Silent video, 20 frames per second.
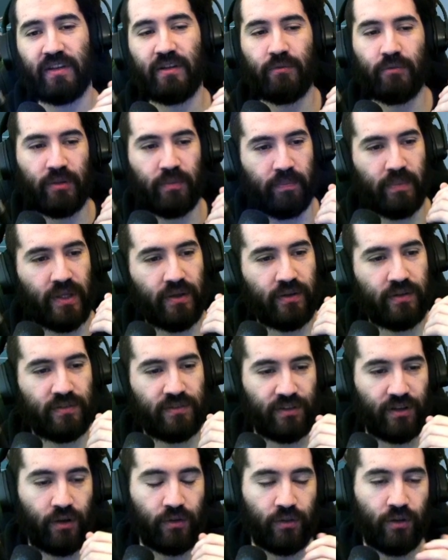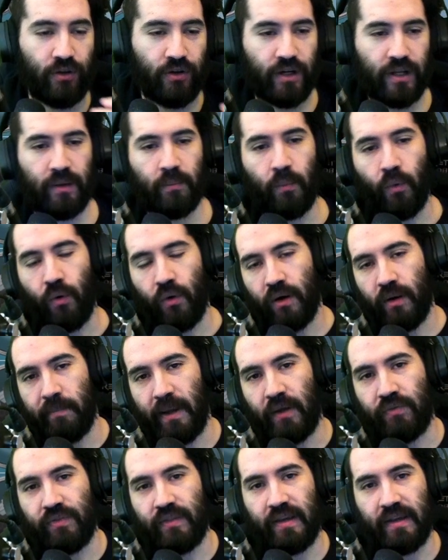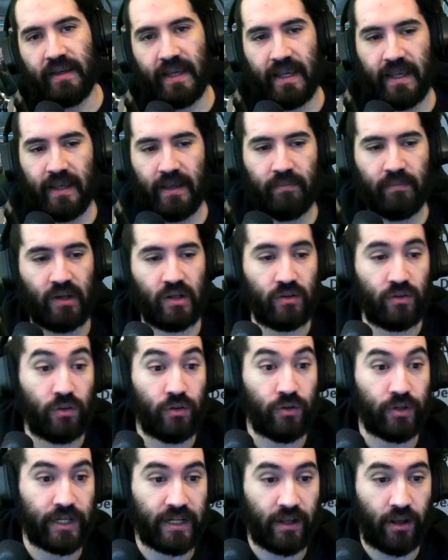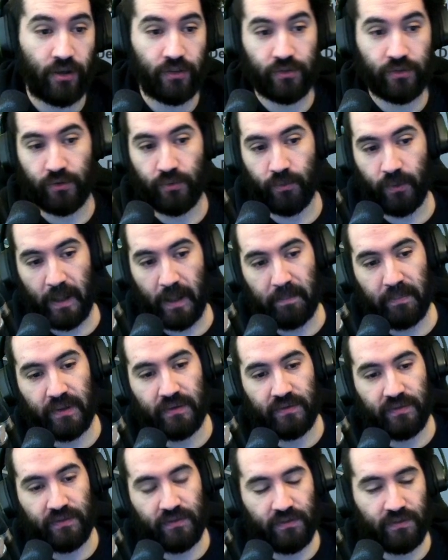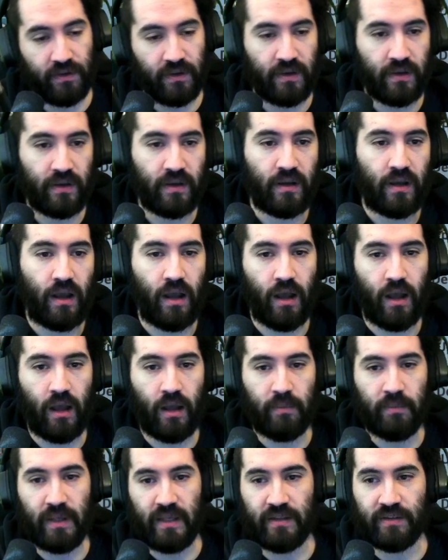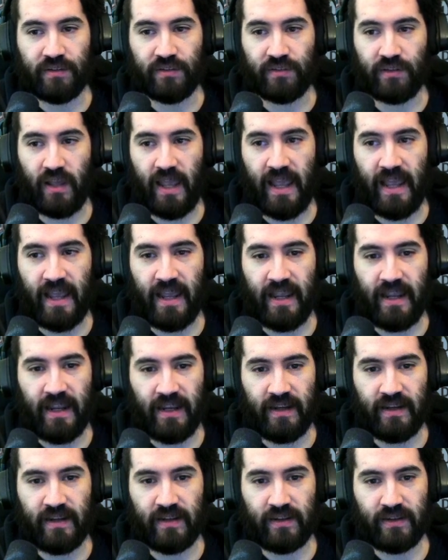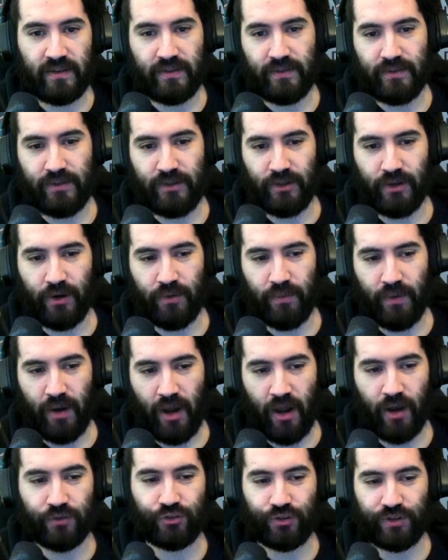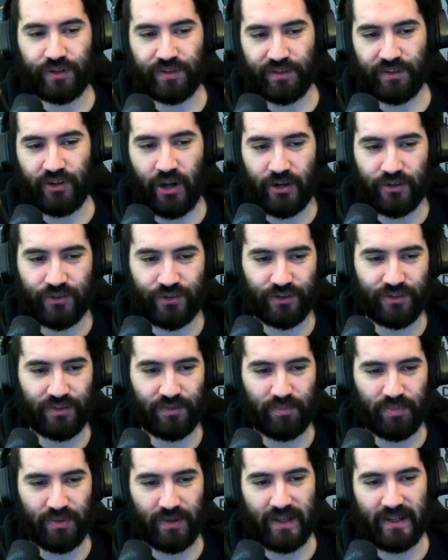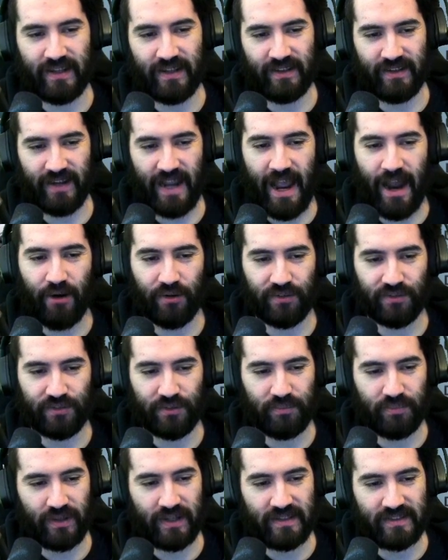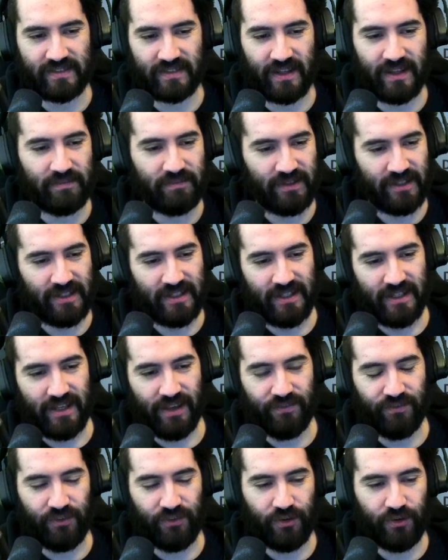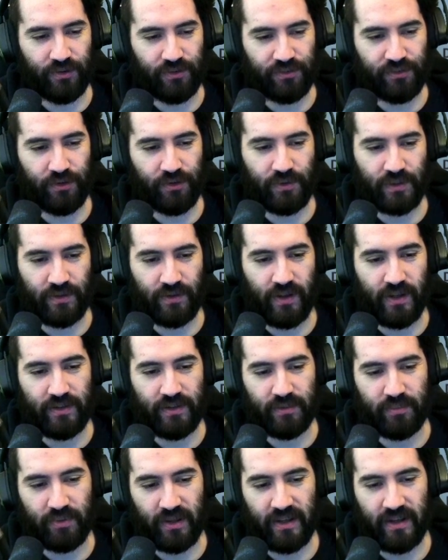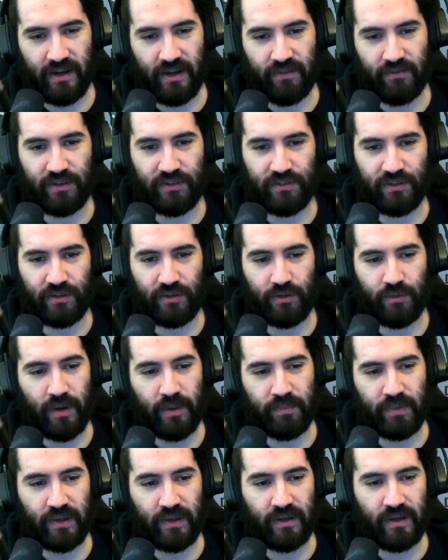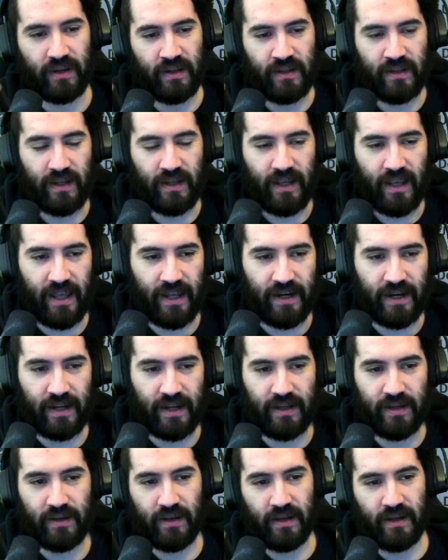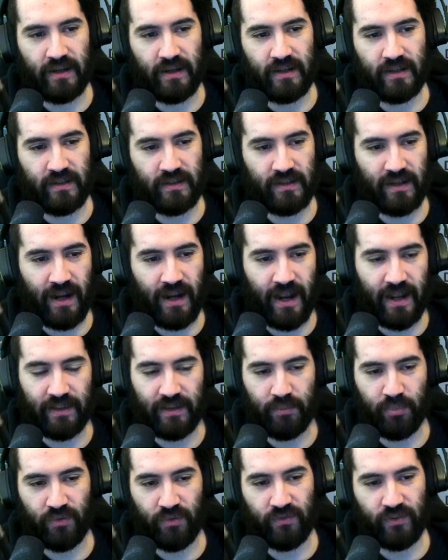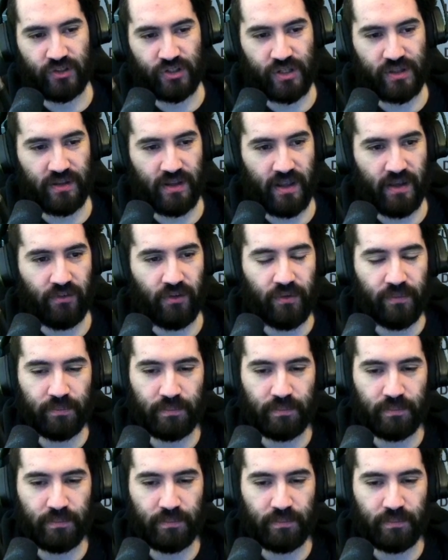with builds, learning more about the game, learning other weapons is a hundreds and hundreds of hours of playtime if you're so inclined to play every single weapon at a highly proficient level.